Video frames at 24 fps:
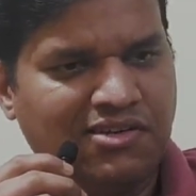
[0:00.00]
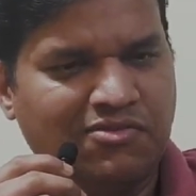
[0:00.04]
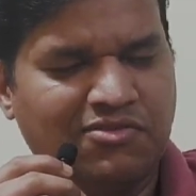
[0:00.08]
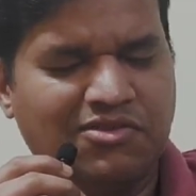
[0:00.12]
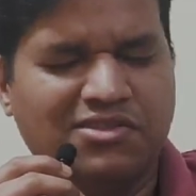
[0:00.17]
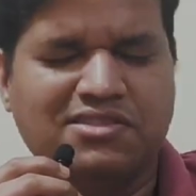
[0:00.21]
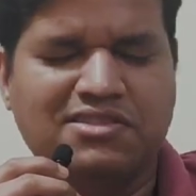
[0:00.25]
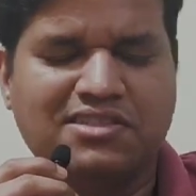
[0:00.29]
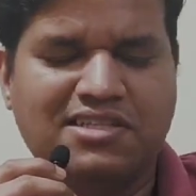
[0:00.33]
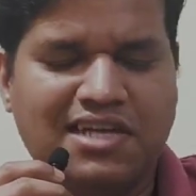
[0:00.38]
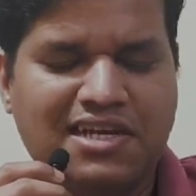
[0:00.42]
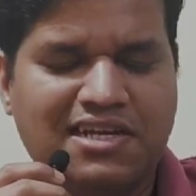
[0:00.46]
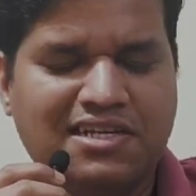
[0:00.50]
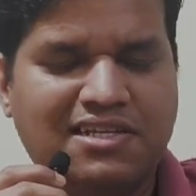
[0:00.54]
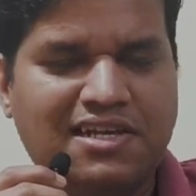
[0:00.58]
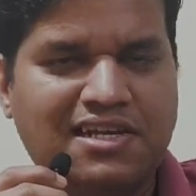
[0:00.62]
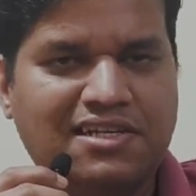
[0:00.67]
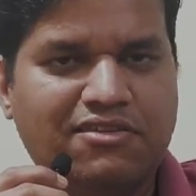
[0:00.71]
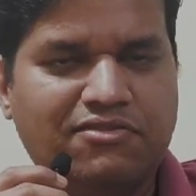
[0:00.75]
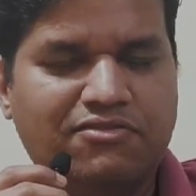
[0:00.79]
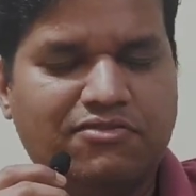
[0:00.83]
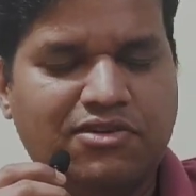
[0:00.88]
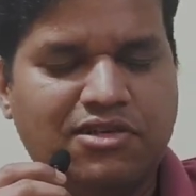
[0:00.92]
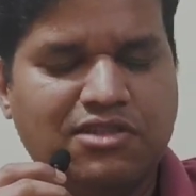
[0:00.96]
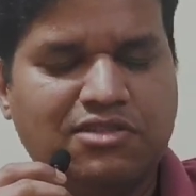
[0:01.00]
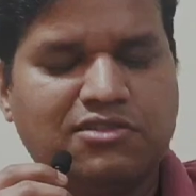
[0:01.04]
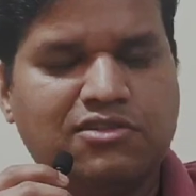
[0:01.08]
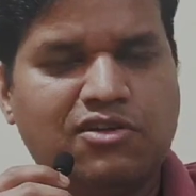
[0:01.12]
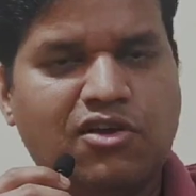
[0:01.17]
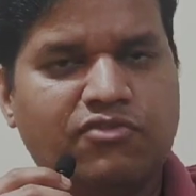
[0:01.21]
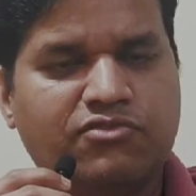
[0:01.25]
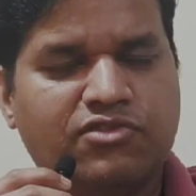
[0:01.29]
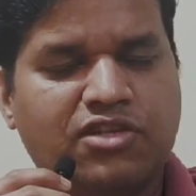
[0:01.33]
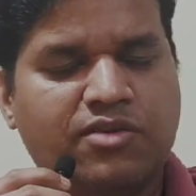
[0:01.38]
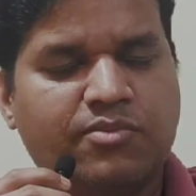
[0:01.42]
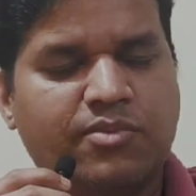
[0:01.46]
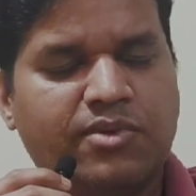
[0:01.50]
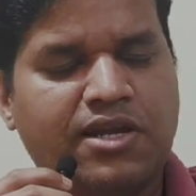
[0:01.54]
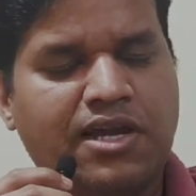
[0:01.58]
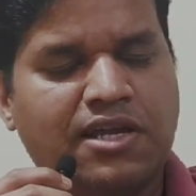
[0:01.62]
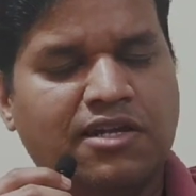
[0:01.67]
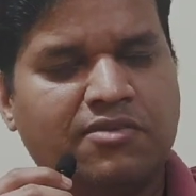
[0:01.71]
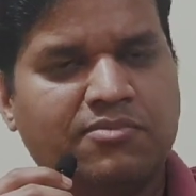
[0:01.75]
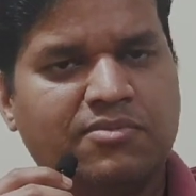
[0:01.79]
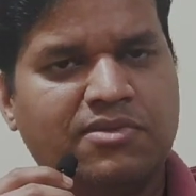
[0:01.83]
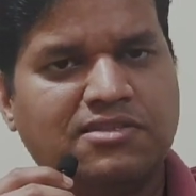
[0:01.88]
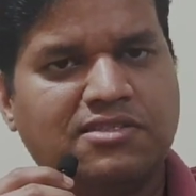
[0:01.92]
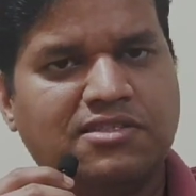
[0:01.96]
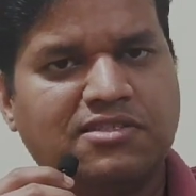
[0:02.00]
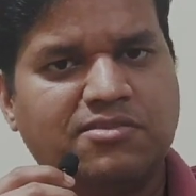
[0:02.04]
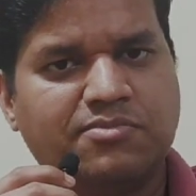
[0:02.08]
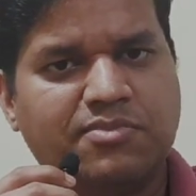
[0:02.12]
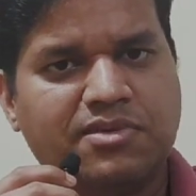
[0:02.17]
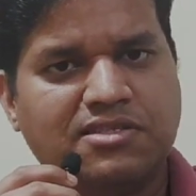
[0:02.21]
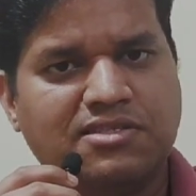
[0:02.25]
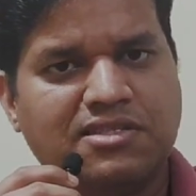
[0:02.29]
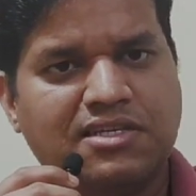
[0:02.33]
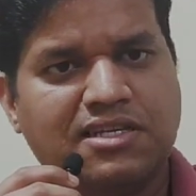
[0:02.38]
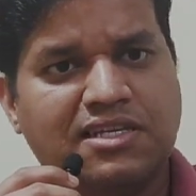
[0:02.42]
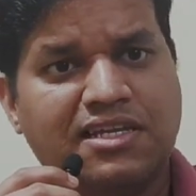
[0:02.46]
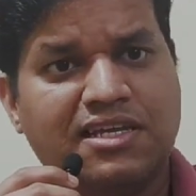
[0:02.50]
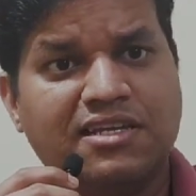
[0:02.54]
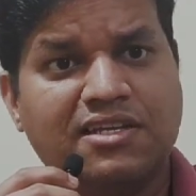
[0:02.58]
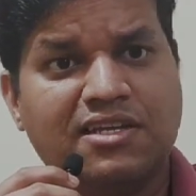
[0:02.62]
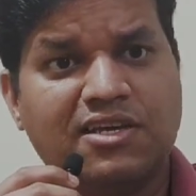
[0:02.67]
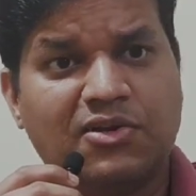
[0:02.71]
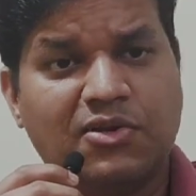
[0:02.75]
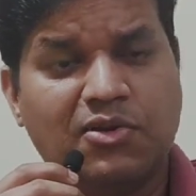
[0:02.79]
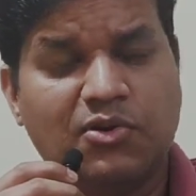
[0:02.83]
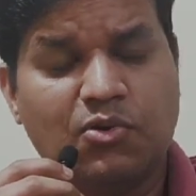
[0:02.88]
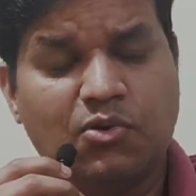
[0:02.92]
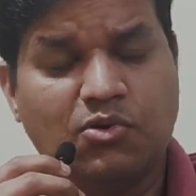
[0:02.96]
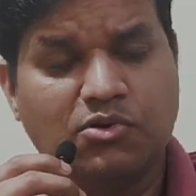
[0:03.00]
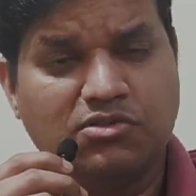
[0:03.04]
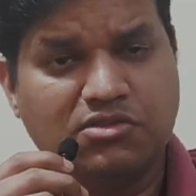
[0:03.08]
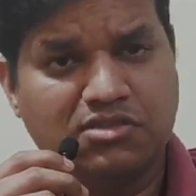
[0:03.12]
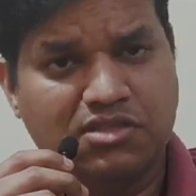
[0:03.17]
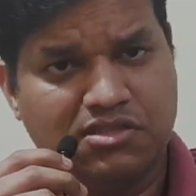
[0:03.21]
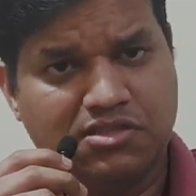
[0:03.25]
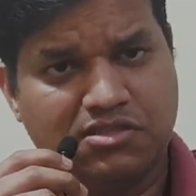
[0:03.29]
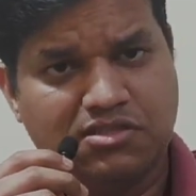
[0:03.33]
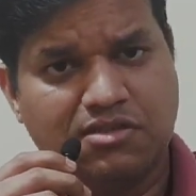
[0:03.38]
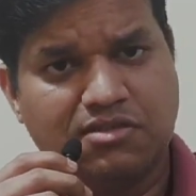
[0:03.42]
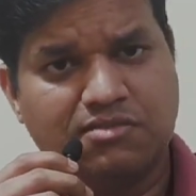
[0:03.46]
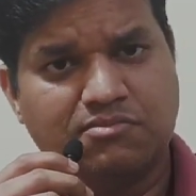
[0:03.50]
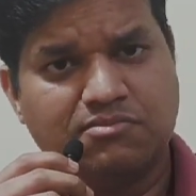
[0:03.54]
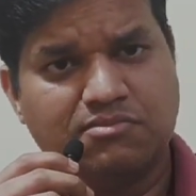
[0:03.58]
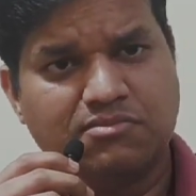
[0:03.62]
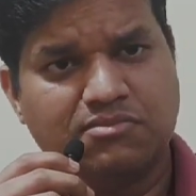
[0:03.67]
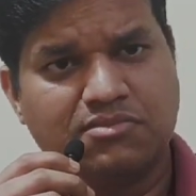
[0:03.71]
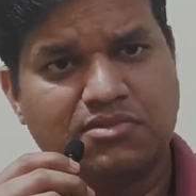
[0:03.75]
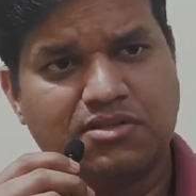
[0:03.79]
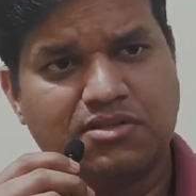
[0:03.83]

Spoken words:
we state that the first law of thermodynamics is basically in a closed system,